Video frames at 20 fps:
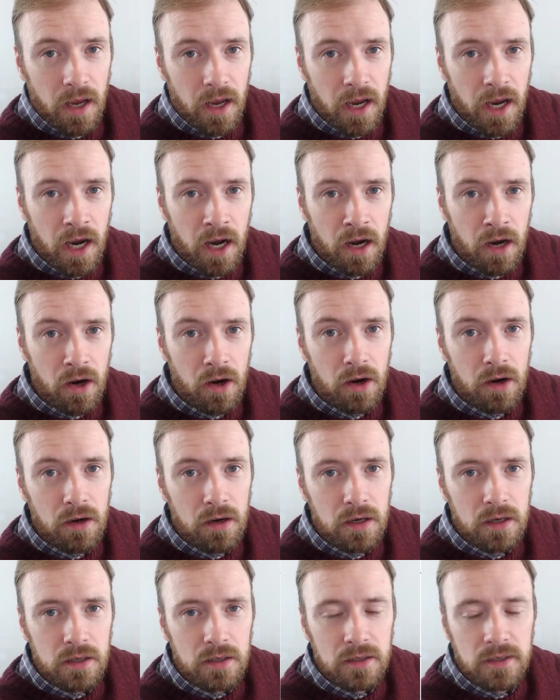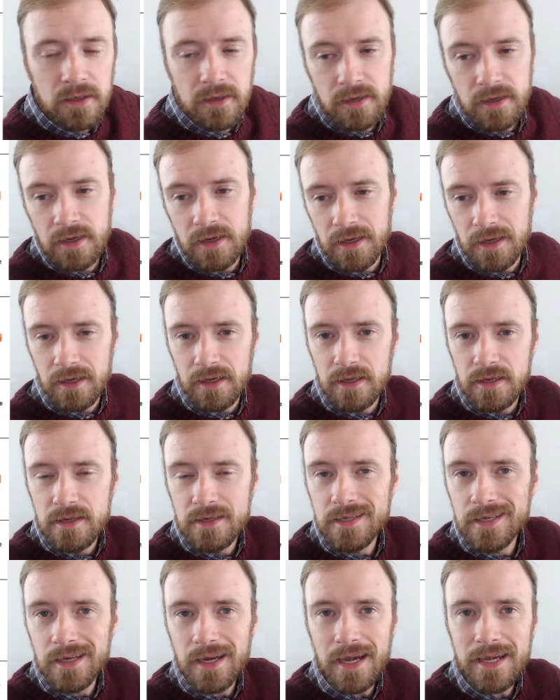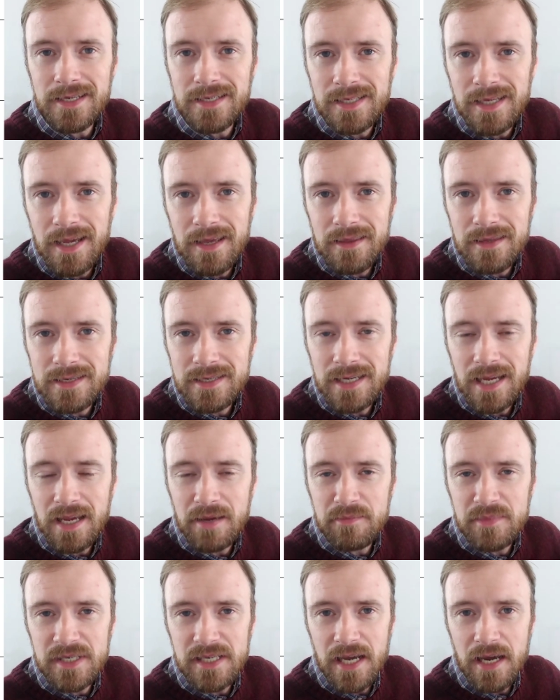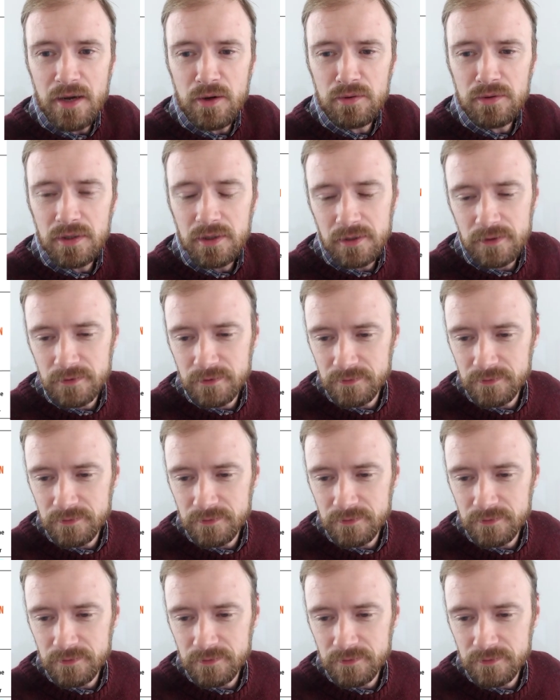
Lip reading: Air. Did I say the same sound?